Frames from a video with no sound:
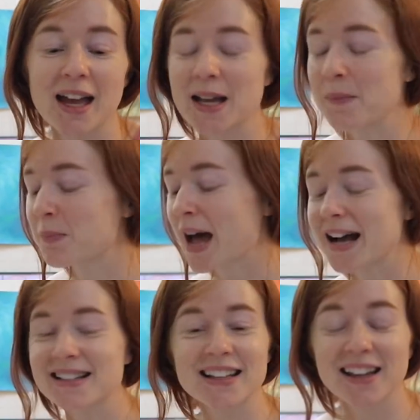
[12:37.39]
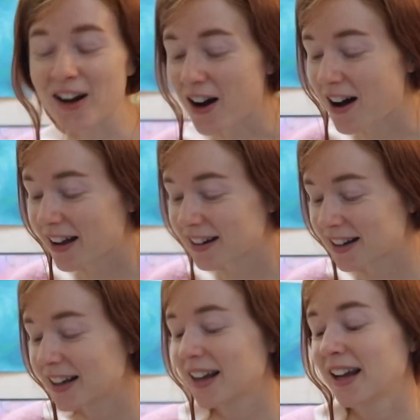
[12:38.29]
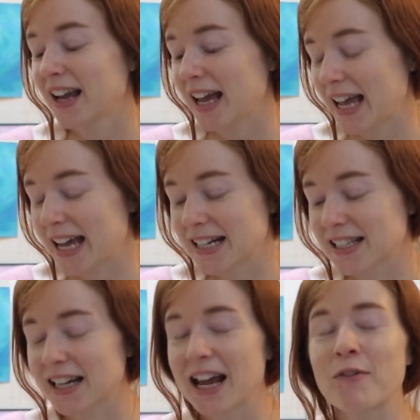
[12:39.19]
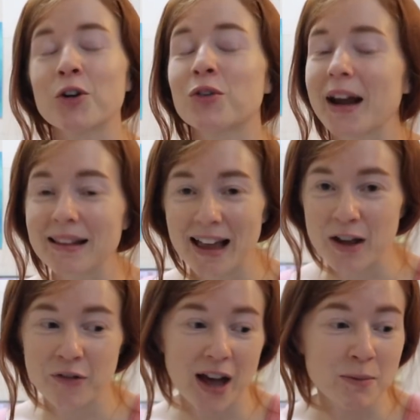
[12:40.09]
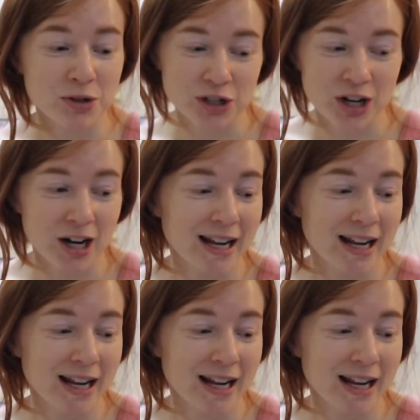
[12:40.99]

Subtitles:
I'm passing it on, and it's gonna have a great life, I'm sure.